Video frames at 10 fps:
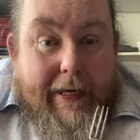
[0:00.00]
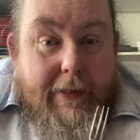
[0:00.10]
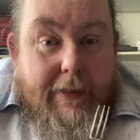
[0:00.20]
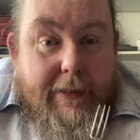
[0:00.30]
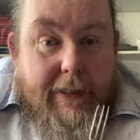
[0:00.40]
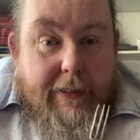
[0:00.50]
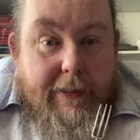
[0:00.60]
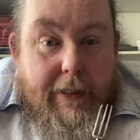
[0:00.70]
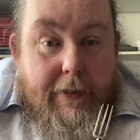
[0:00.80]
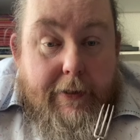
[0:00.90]
in the
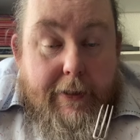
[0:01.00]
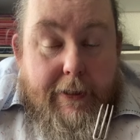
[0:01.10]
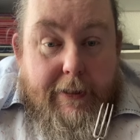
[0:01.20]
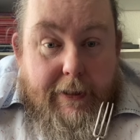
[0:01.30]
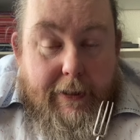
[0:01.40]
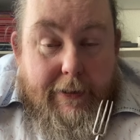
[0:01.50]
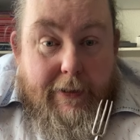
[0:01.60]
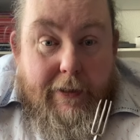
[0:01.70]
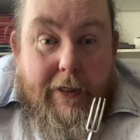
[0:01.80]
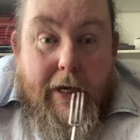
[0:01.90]
1630s.
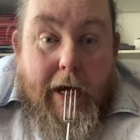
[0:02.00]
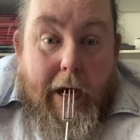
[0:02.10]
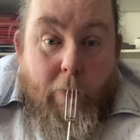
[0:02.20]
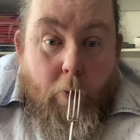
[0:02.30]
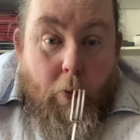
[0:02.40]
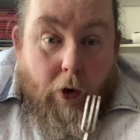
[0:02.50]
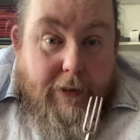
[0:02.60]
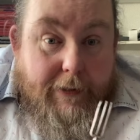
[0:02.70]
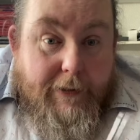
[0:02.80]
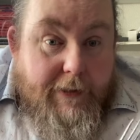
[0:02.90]
And
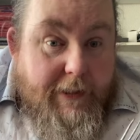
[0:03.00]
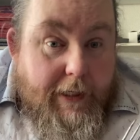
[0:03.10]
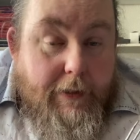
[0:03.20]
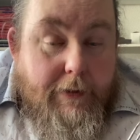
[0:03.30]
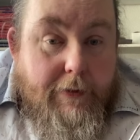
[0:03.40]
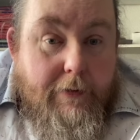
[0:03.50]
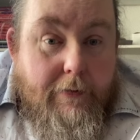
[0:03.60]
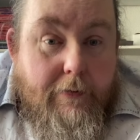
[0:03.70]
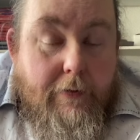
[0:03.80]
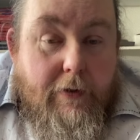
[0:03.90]
what is the date
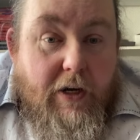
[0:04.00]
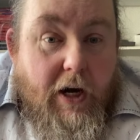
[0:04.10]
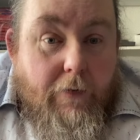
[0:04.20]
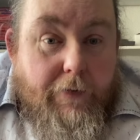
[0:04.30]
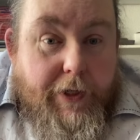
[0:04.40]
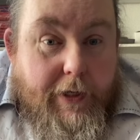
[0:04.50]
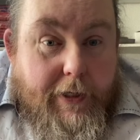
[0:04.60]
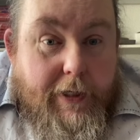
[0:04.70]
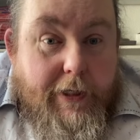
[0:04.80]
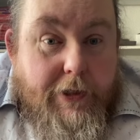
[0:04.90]
of the
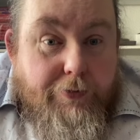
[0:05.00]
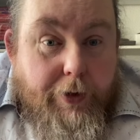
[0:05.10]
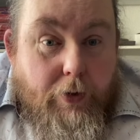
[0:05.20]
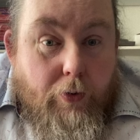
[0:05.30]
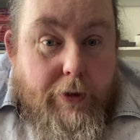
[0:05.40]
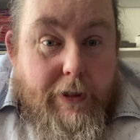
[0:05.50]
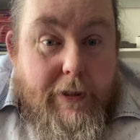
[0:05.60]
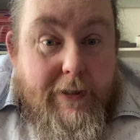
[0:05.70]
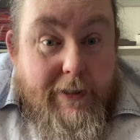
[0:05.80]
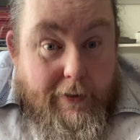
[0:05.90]
earliest recorded
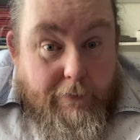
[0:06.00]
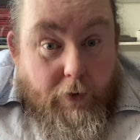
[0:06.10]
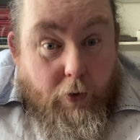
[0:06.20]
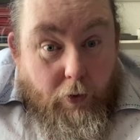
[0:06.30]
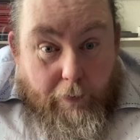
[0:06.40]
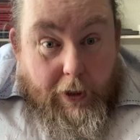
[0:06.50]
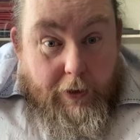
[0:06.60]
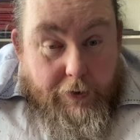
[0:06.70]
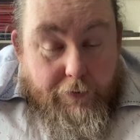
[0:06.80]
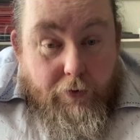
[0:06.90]
silver
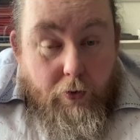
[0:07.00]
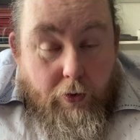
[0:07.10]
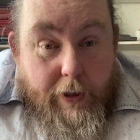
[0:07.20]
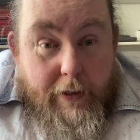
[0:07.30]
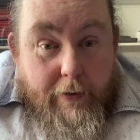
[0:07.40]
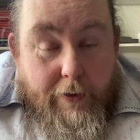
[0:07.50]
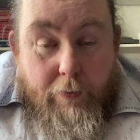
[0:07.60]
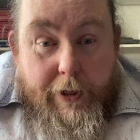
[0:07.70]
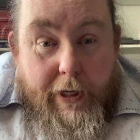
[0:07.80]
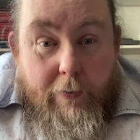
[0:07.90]
hallmarked fork that
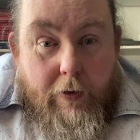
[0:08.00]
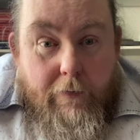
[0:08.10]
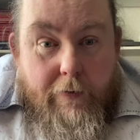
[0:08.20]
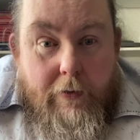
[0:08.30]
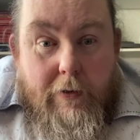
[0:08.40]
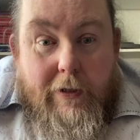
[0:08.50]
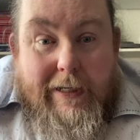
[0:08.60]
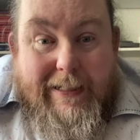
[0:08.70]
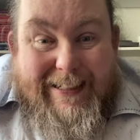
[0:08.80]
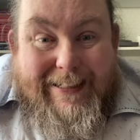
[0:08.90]
we know of?
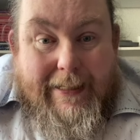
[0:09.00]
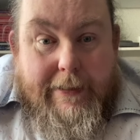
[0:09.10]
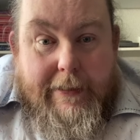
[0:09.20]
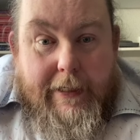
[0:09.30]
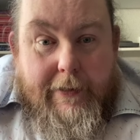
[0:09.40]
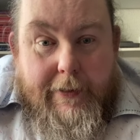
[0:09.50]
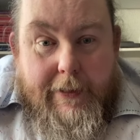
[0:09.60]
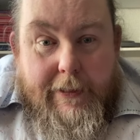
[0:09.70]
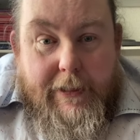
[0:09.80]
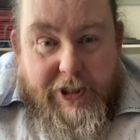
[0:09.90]
It is
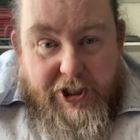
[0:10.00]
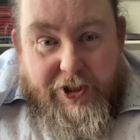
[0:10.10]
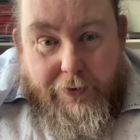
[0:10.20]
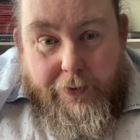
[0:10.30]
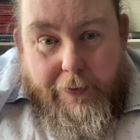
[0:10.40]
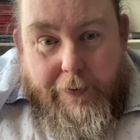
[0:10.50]
1632.